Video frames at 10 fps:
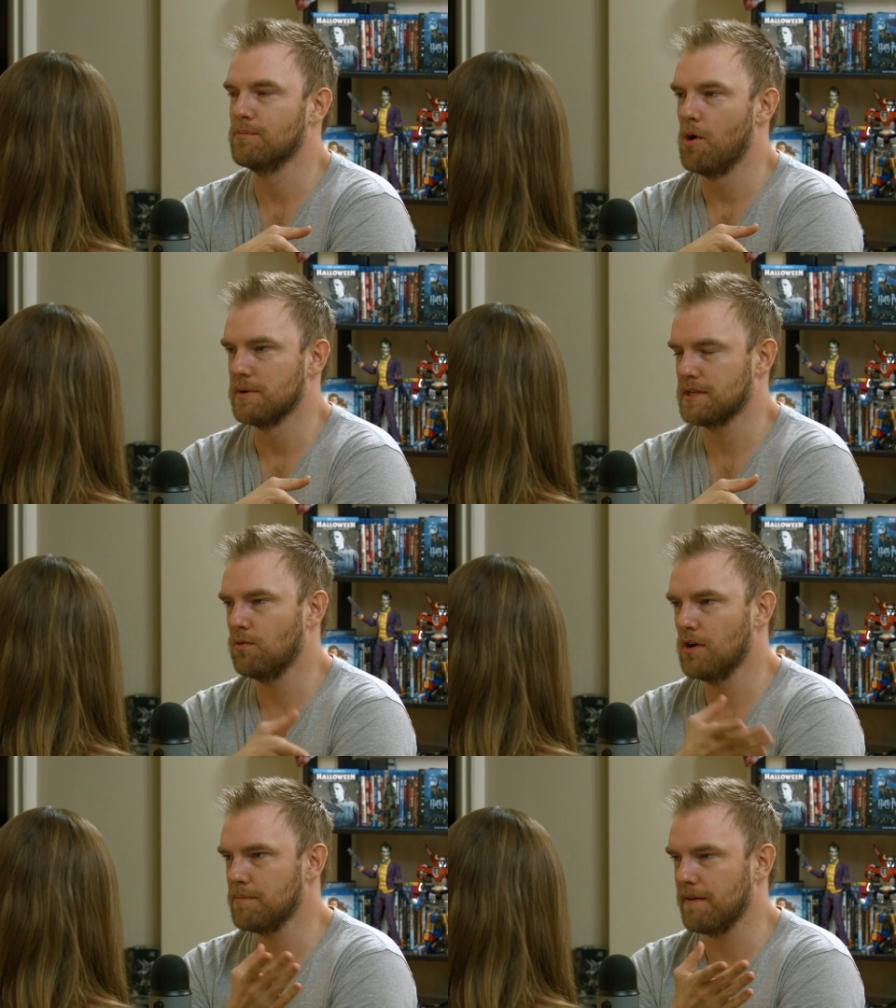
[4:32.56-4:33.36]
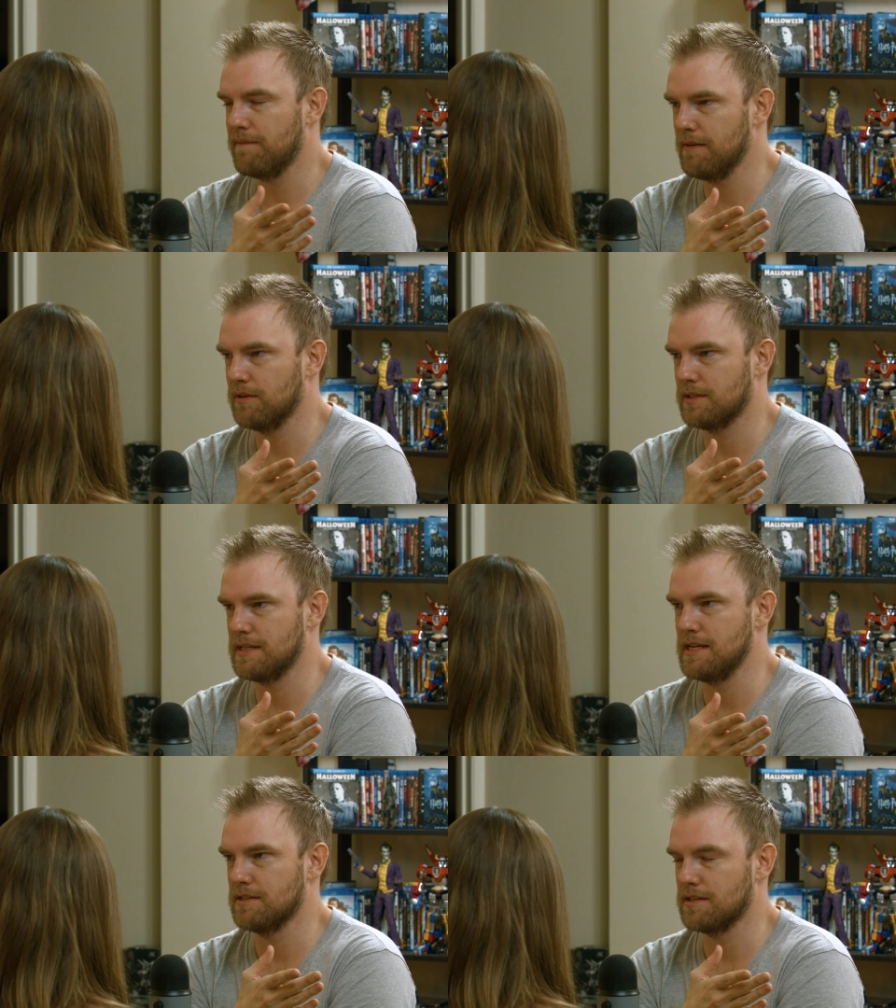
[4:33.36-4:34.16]
moments. Like one of my favorite
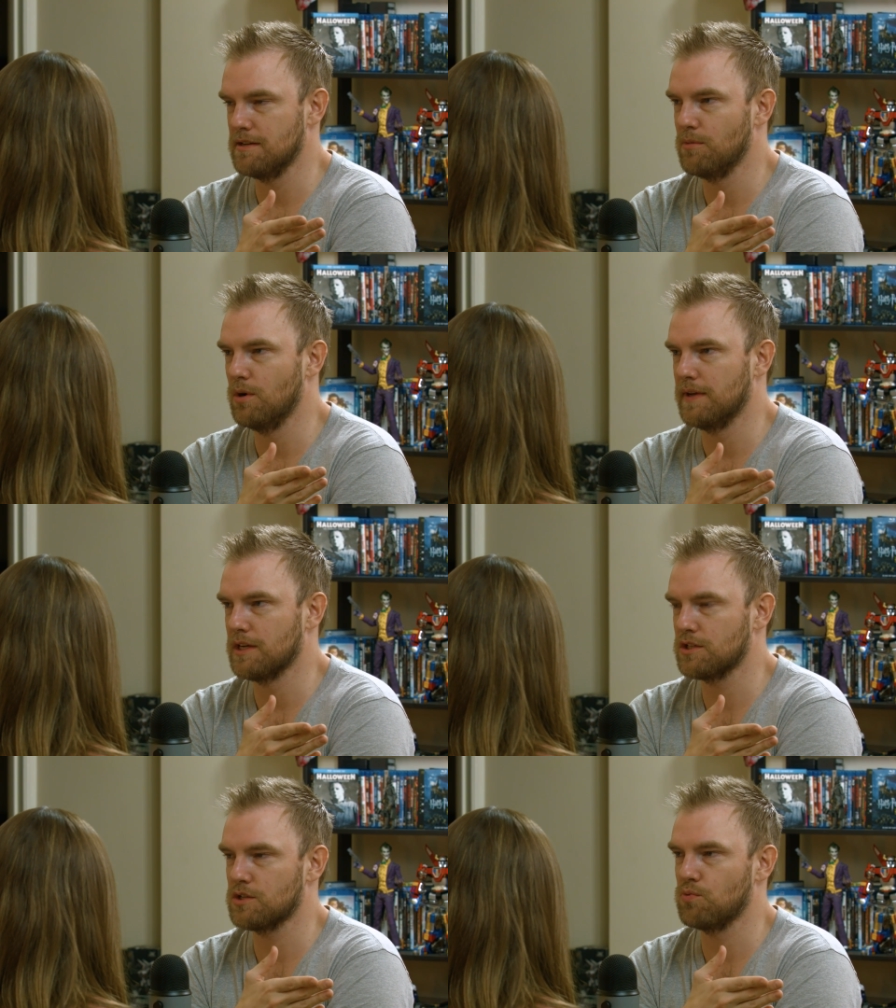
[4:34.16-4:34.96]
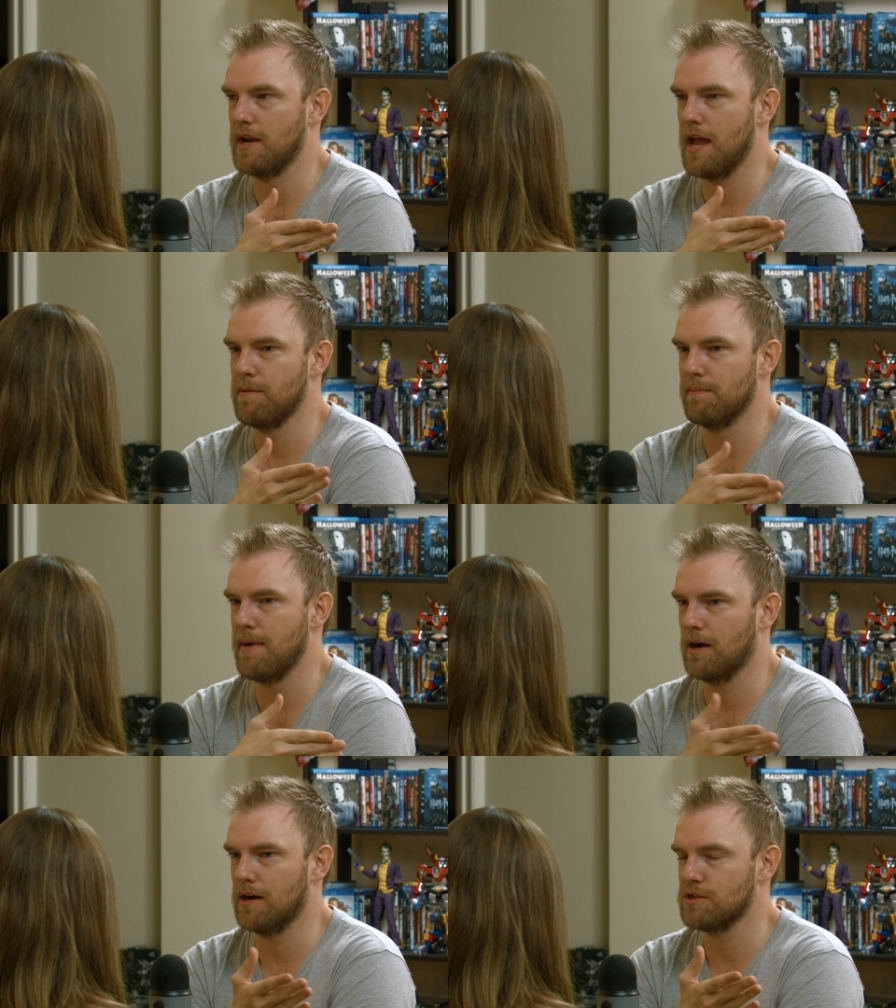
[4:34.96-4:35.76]
scenes in the movie is just when him and
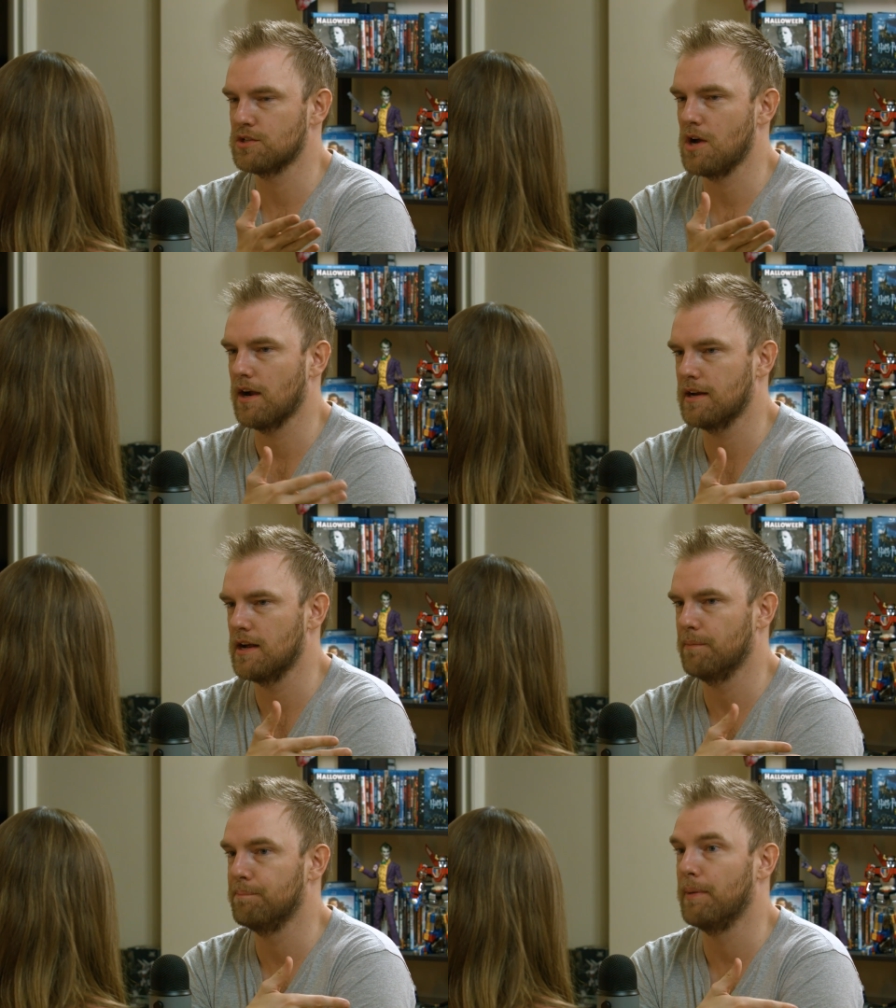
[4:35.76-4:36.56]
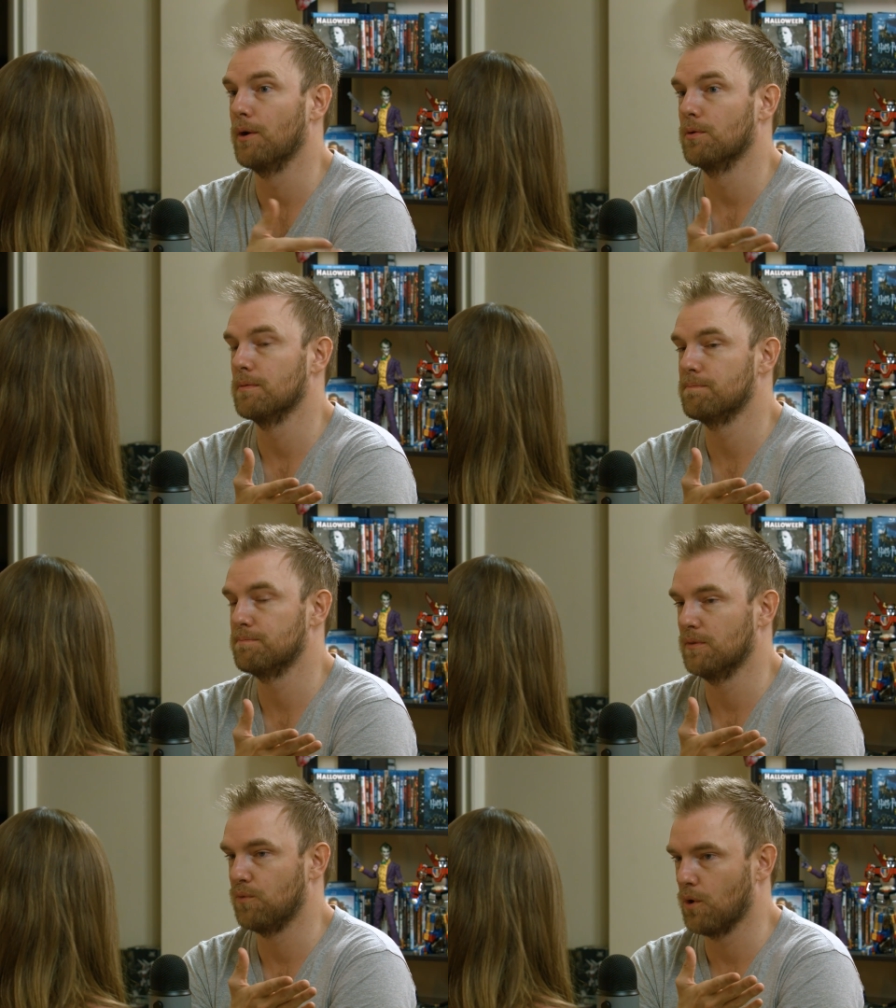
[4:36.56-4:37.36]
Mera are just talking on a boat
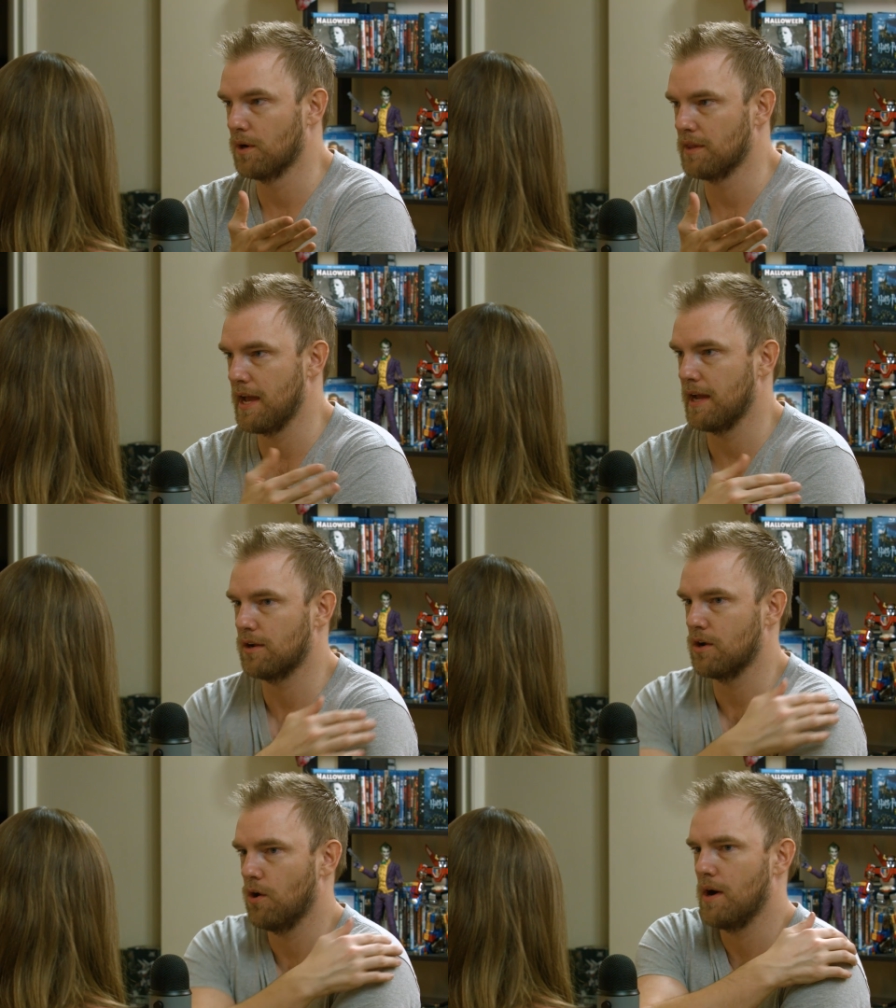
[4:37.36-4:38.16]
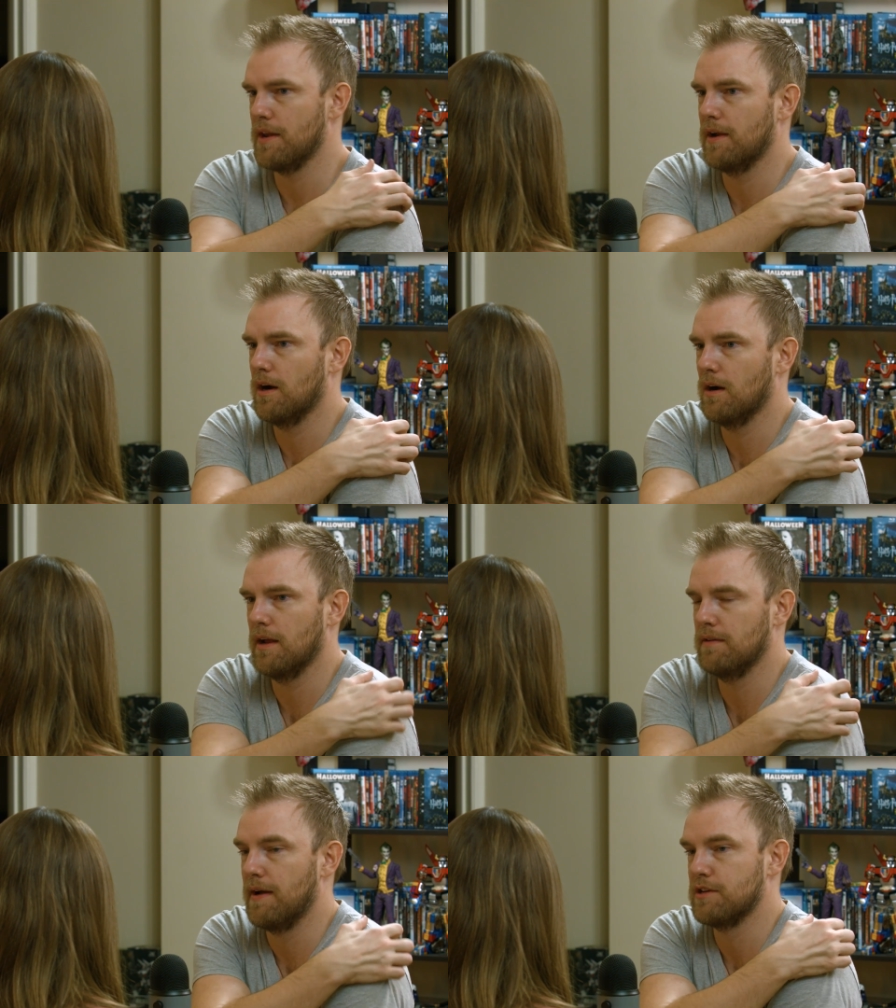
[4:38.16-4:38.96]
before they go on their
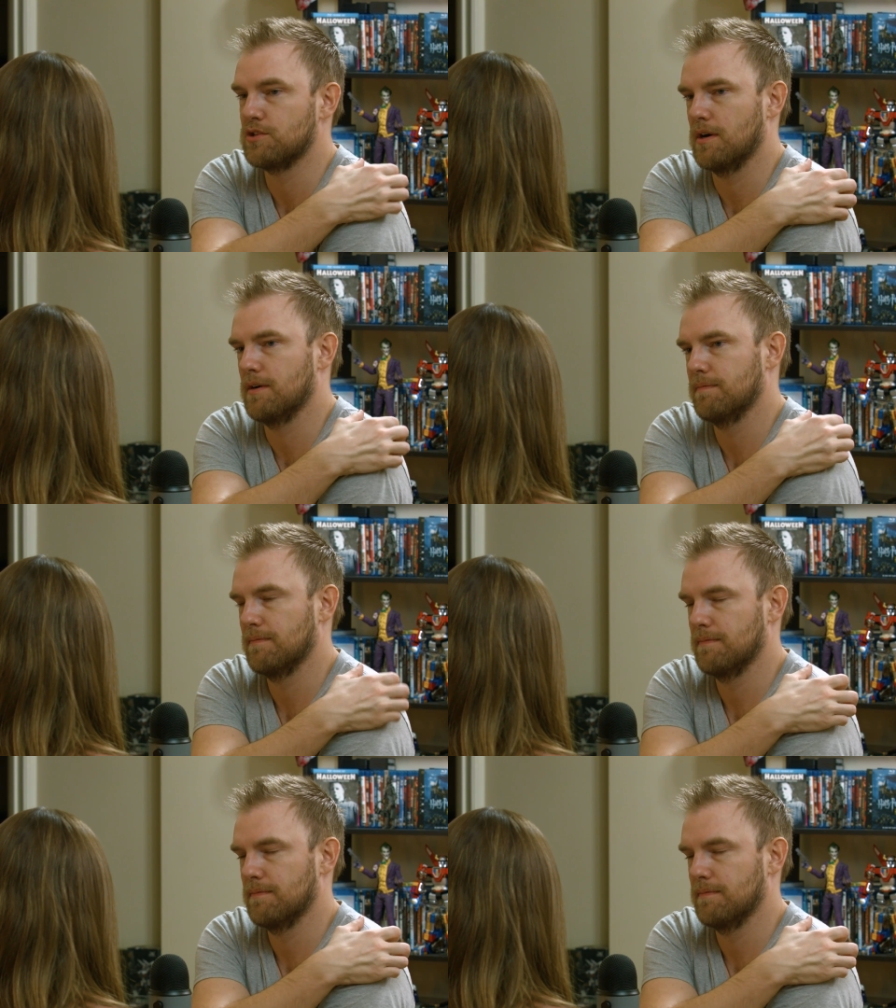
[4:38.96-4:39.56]
adventure.